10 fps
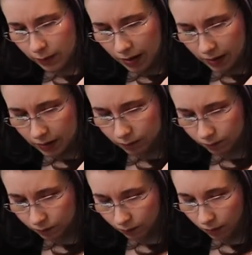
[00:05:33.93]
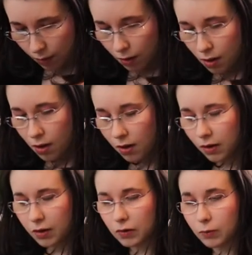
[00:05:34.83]
palette
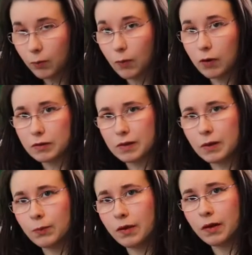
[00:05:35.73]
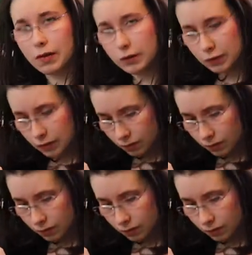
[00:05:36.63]
is mostly pinks